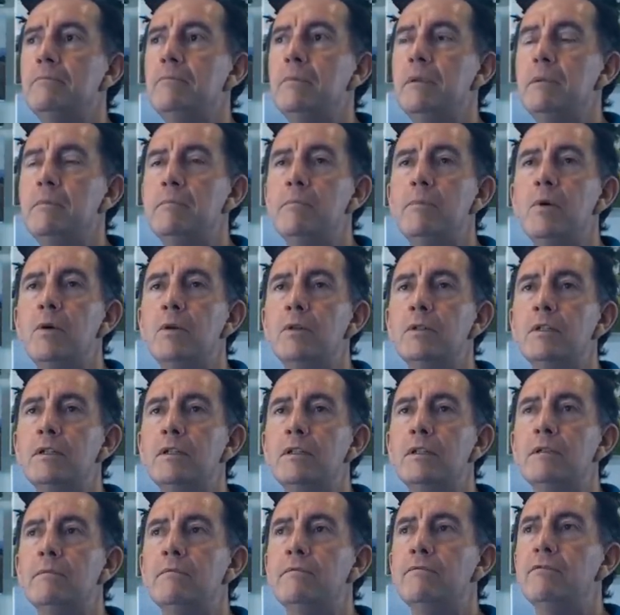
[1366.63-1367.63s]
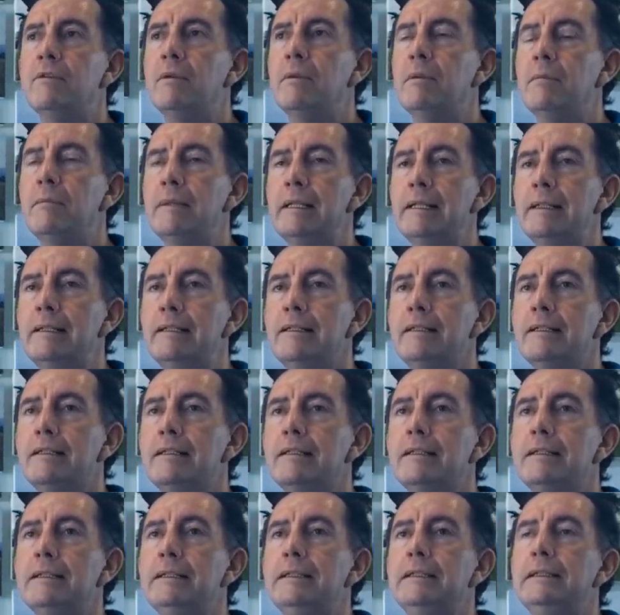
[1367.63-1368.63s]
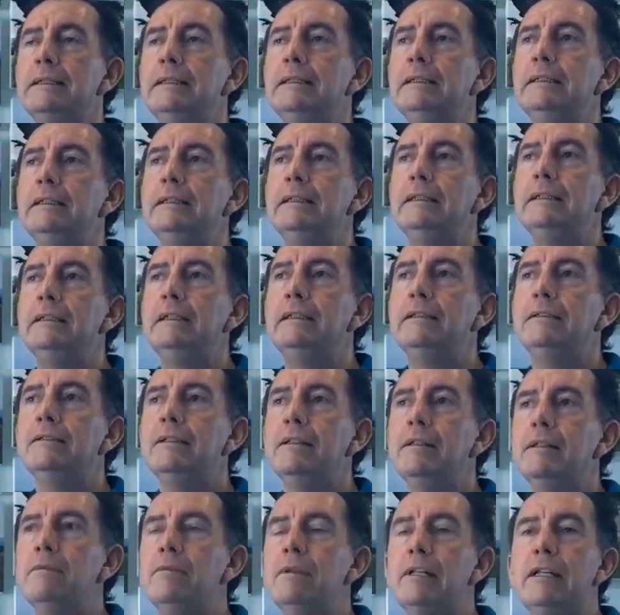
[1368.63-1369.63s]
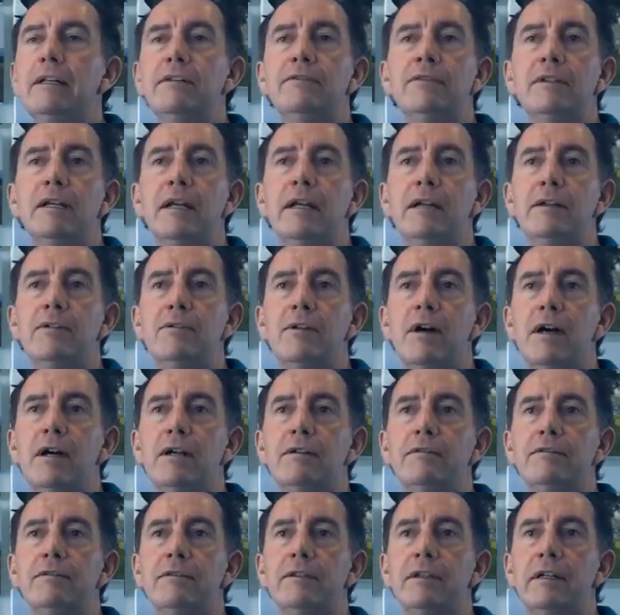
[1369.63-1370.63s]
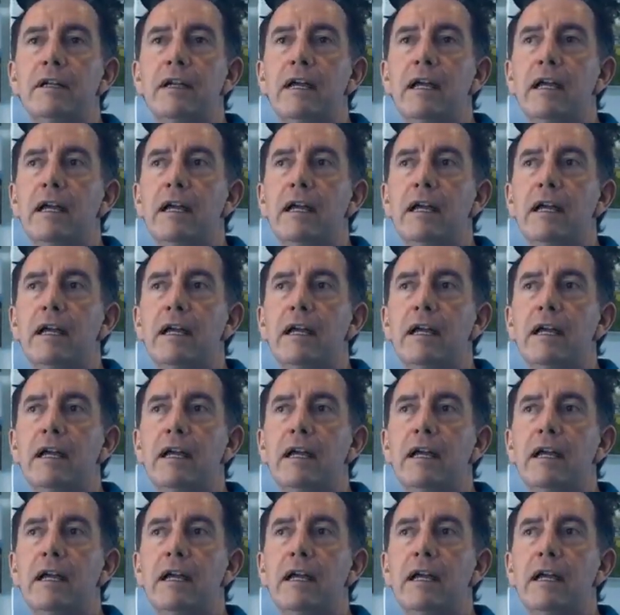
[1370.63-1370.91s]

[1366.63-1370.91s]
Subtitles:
we imported them from the Middle East, so they were left-hand drive,